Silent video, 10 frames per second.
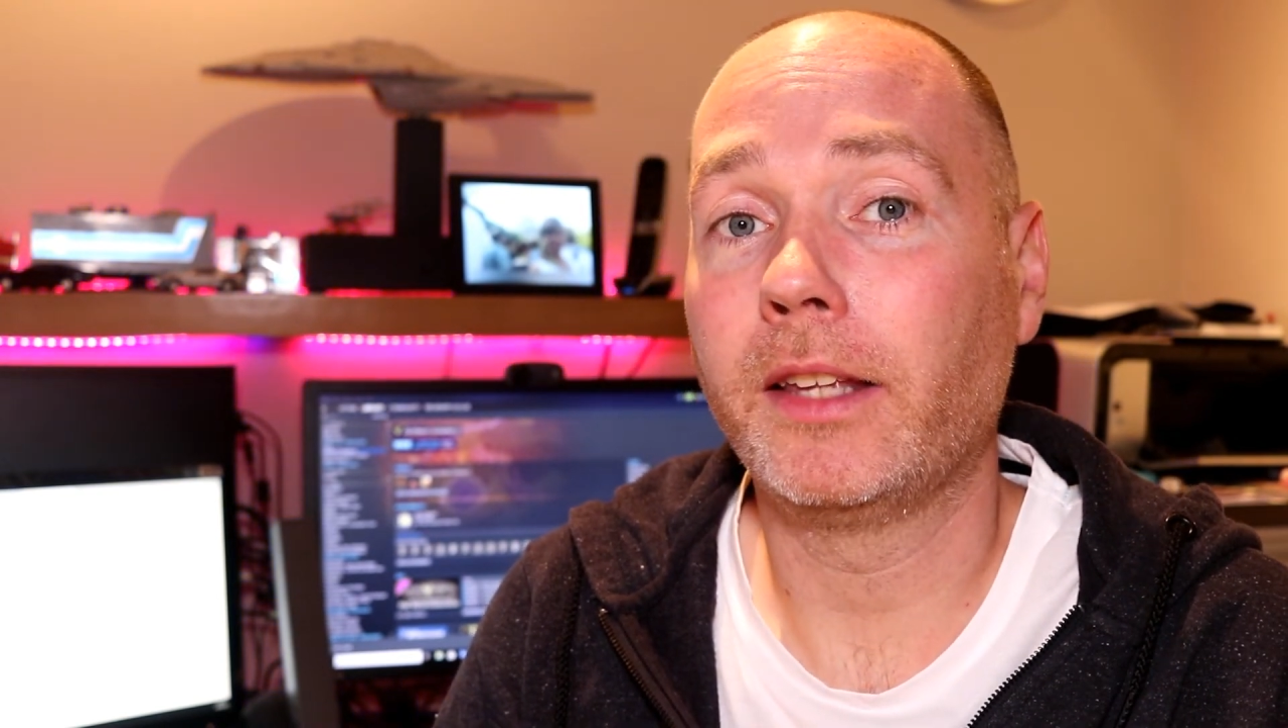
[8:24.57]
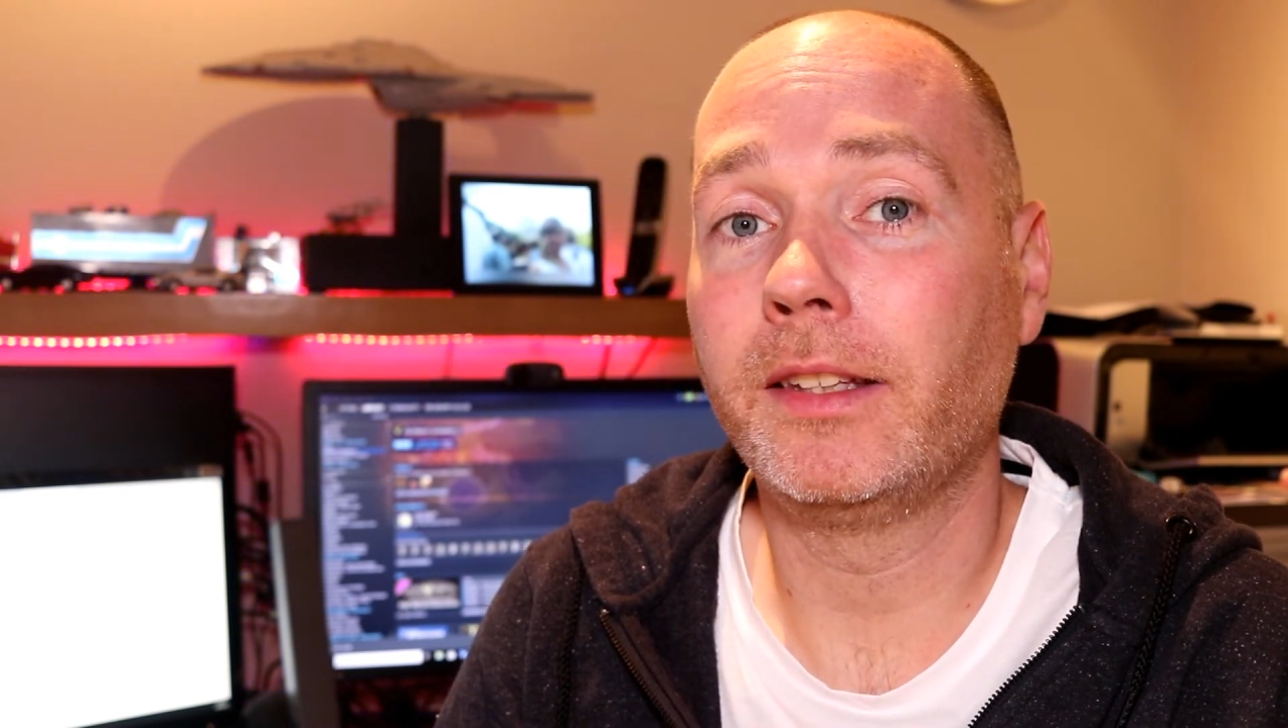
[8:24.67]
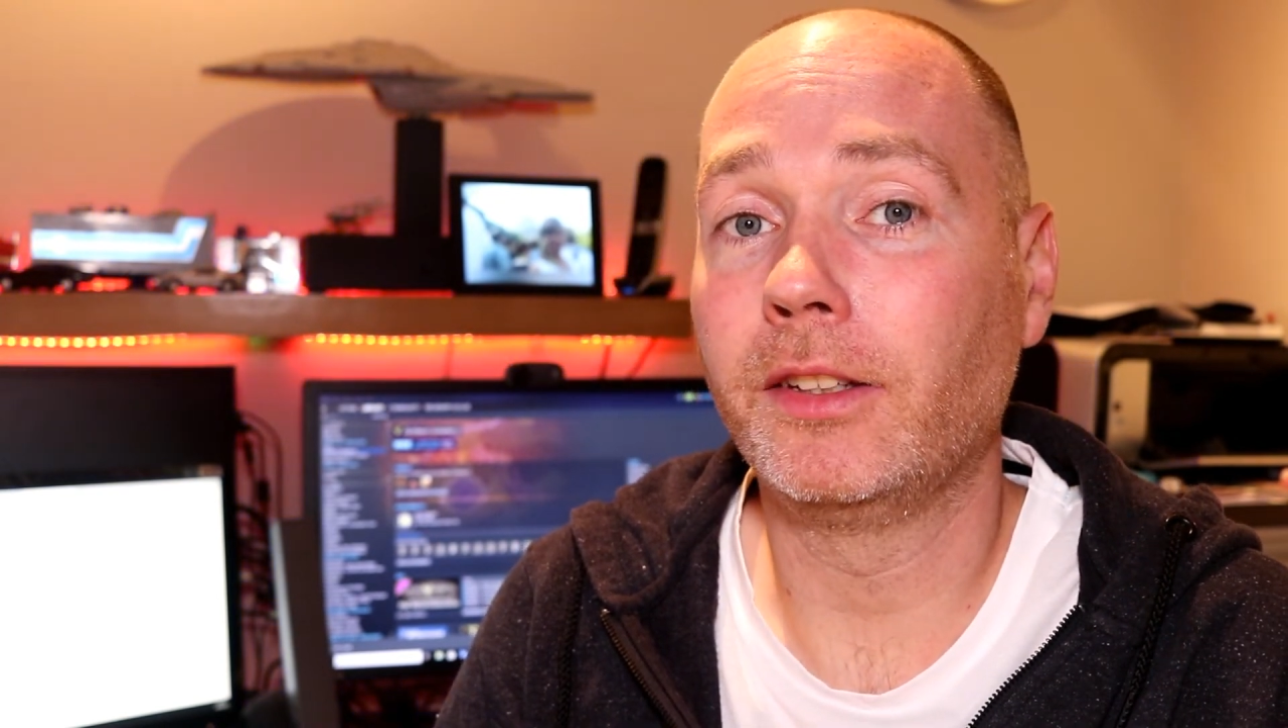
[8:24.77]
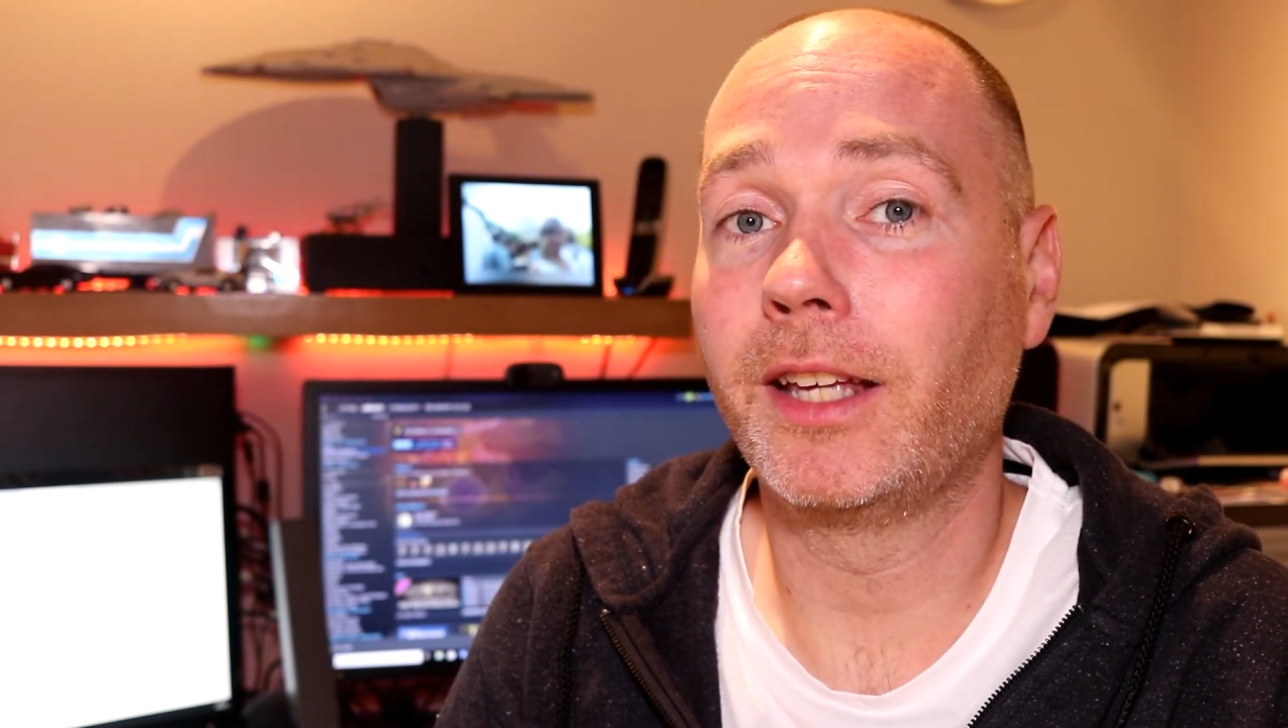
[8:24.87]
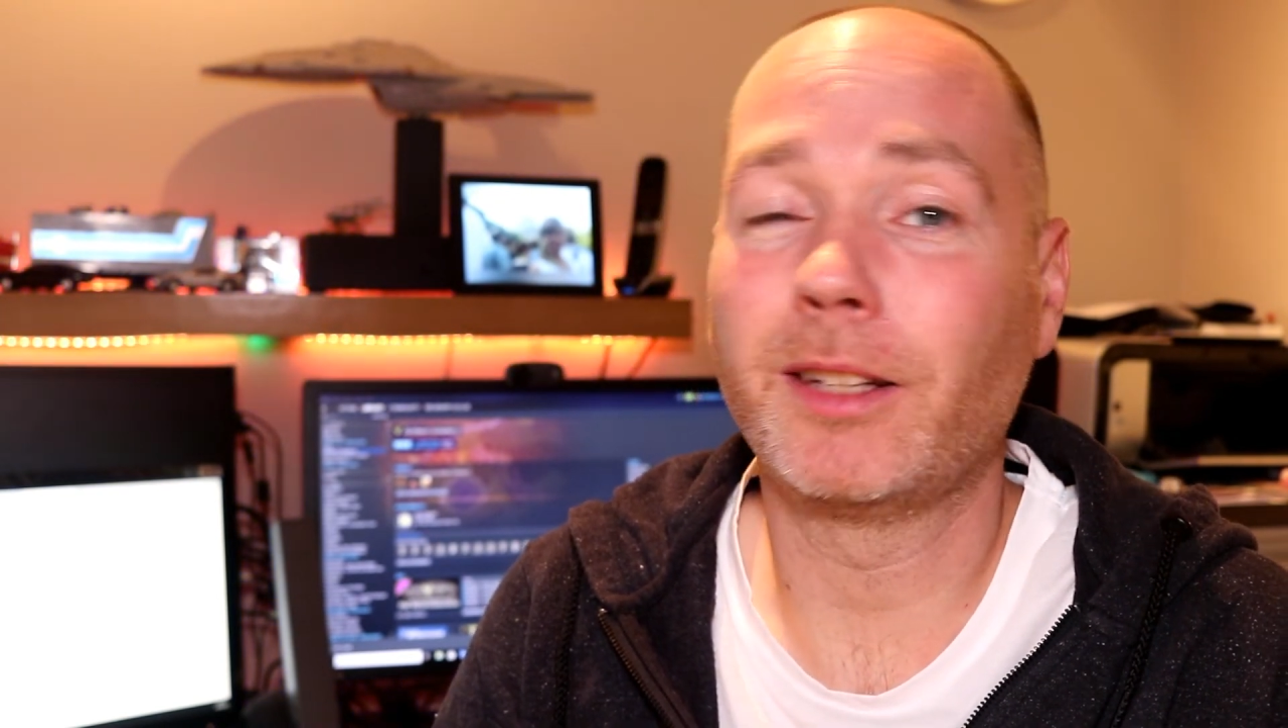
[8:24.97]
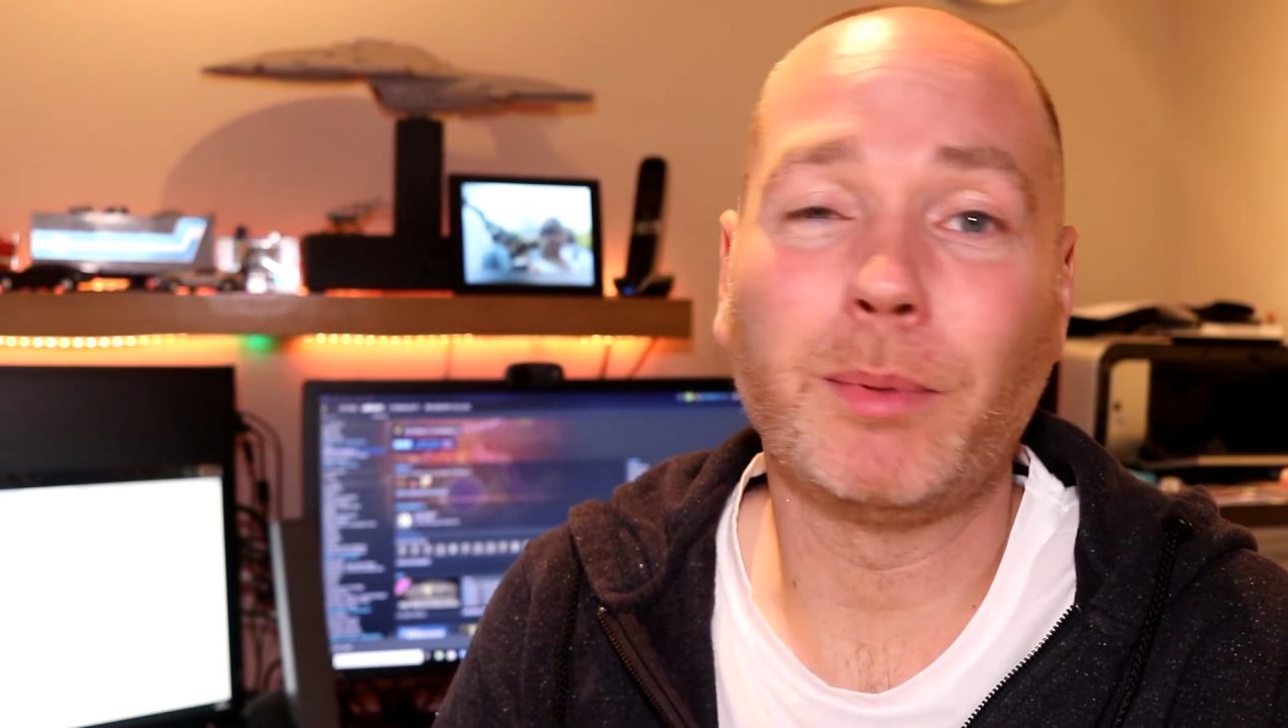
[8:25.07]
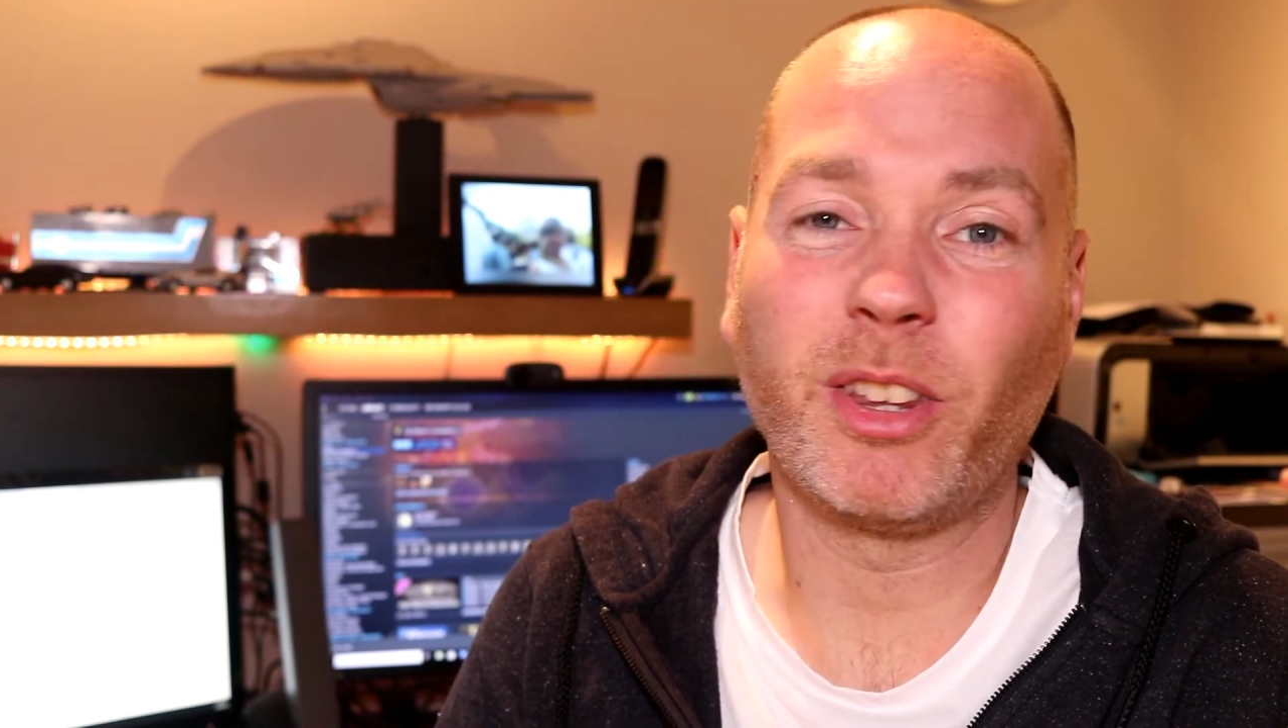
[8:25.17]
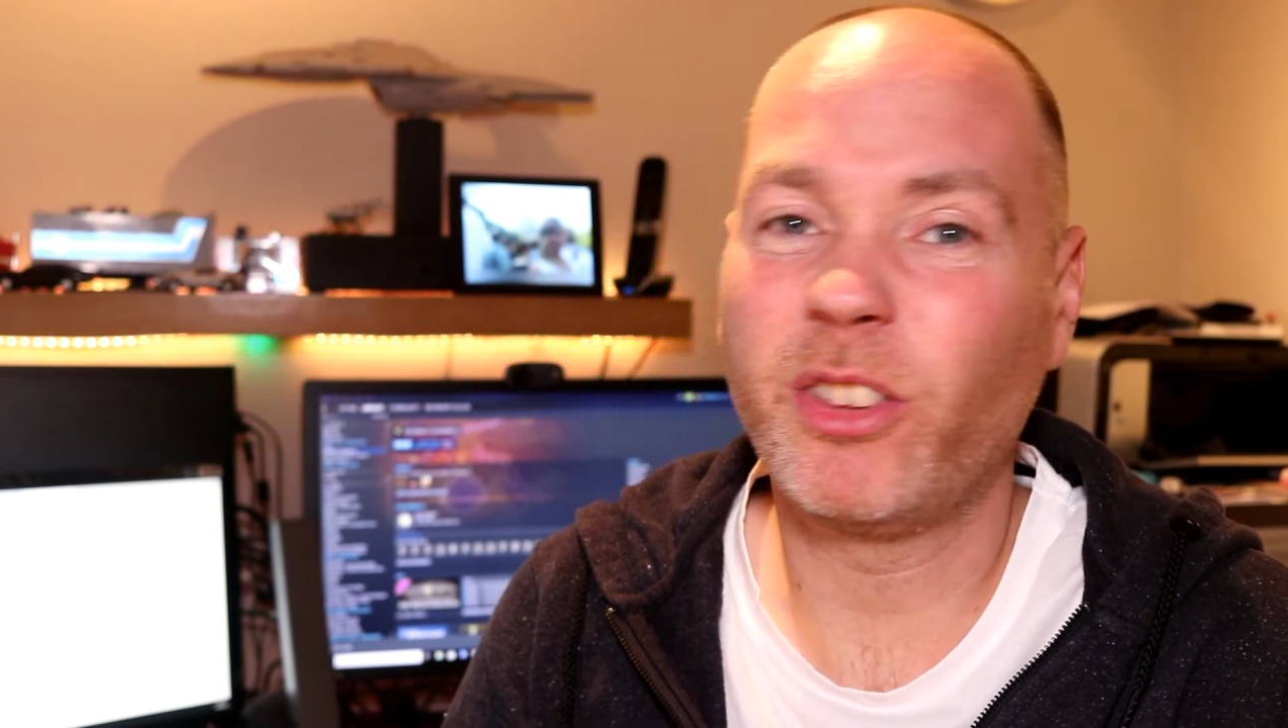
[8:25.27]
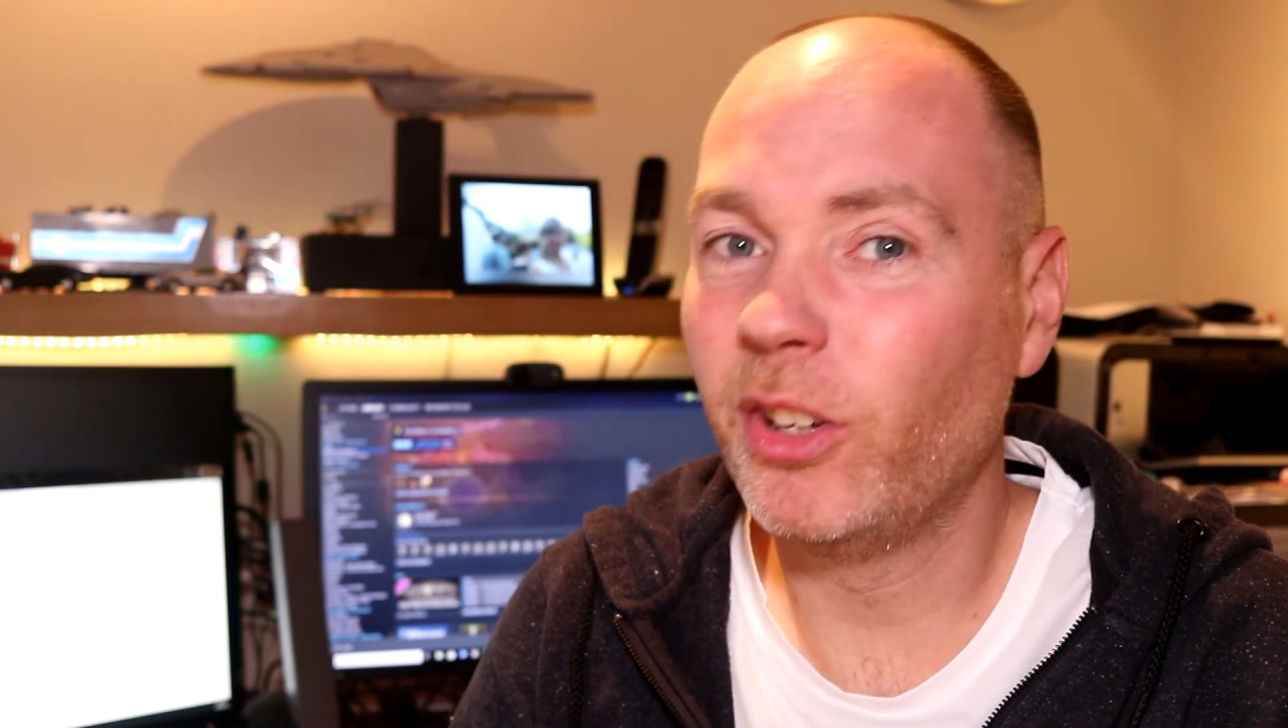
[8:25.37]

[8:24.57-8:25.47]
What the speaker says: I think you get about